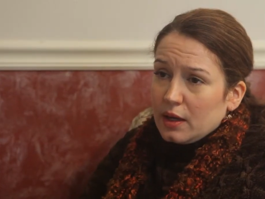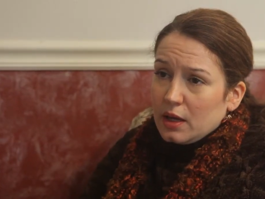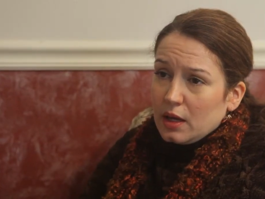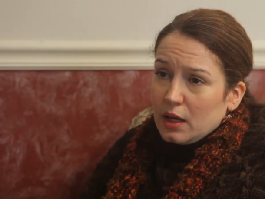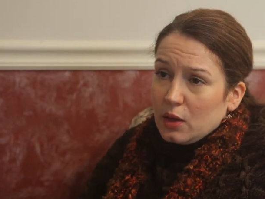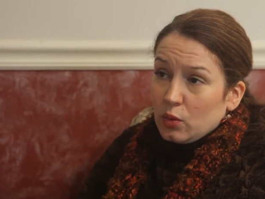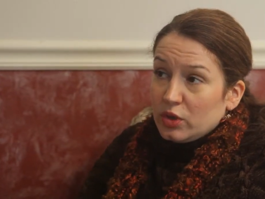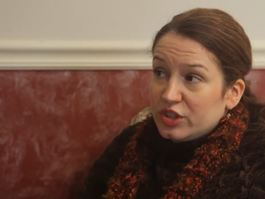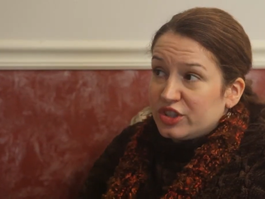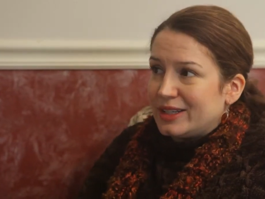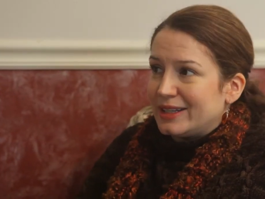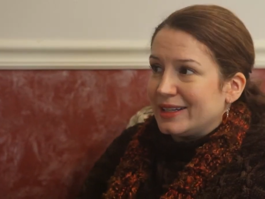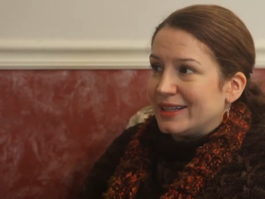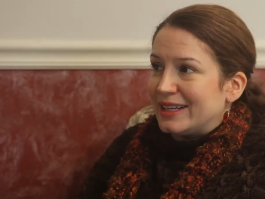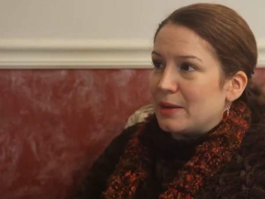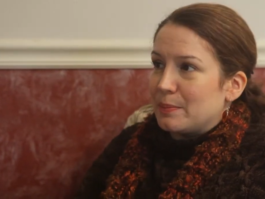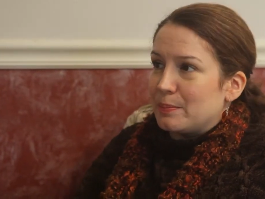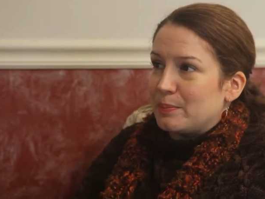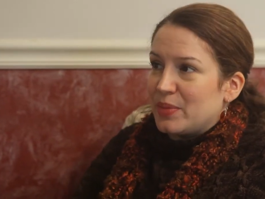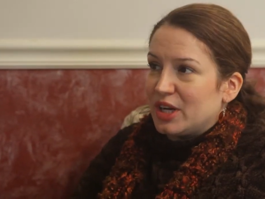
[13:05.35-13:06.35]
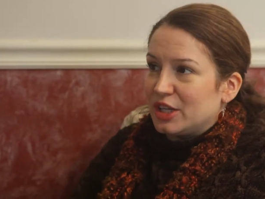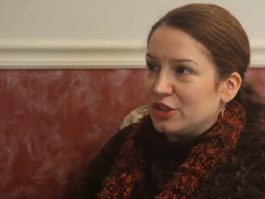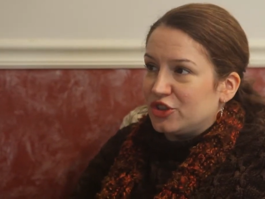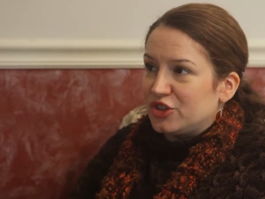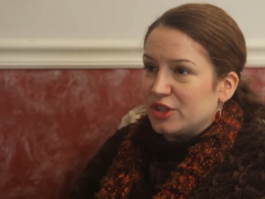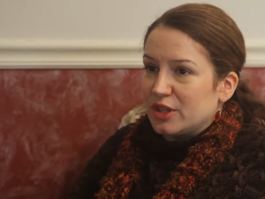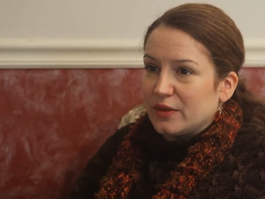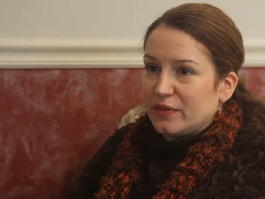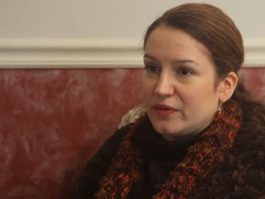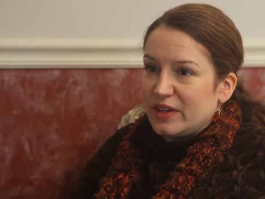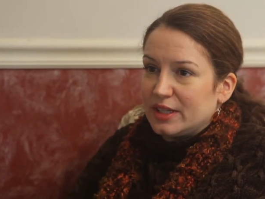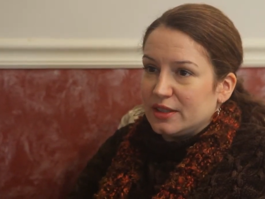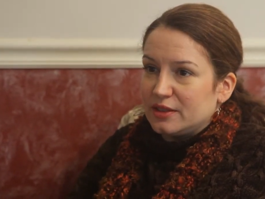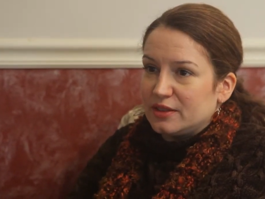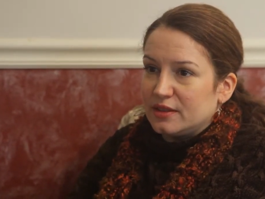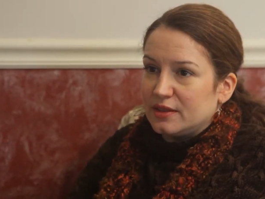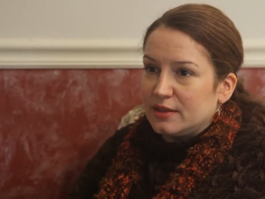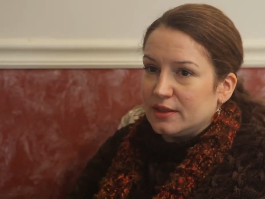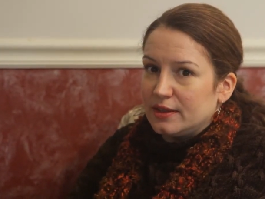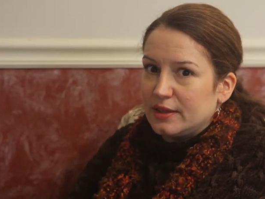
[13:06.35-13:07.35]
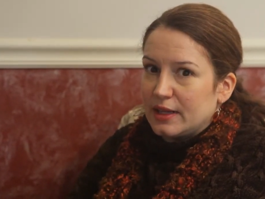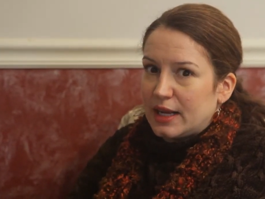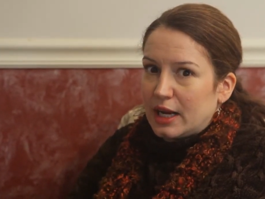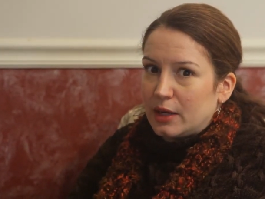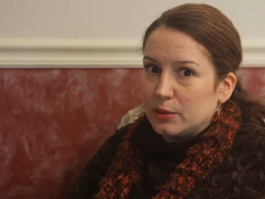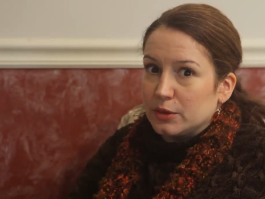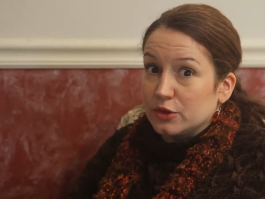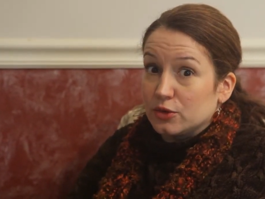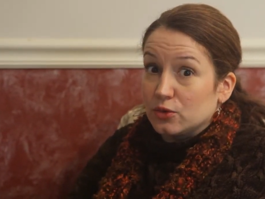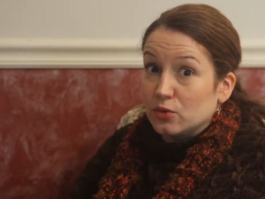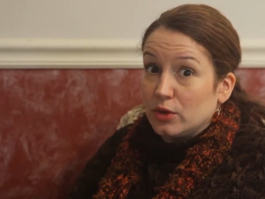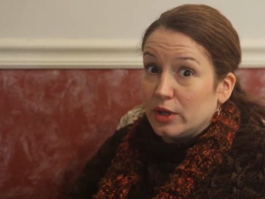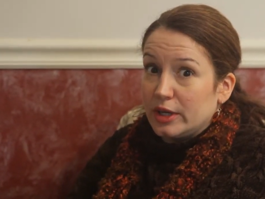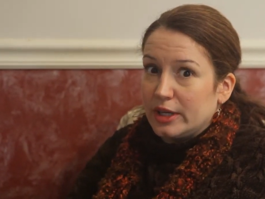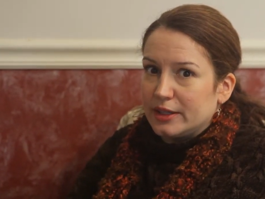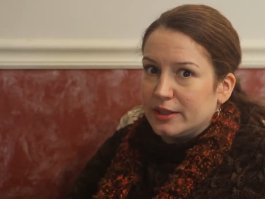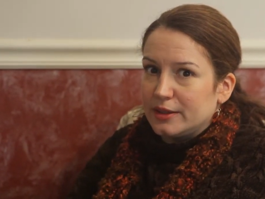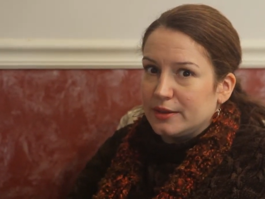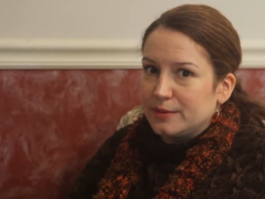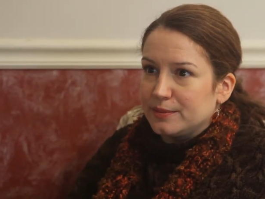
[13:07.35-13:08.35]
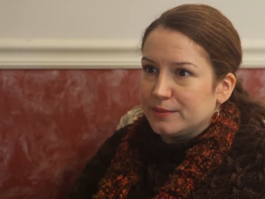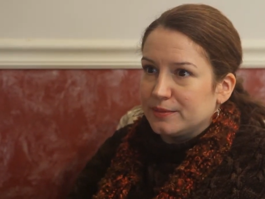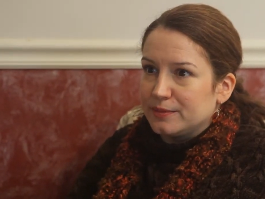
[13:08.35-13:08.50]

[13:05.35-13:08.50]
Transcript: I wish he didn't get punched in the face to see that I was right.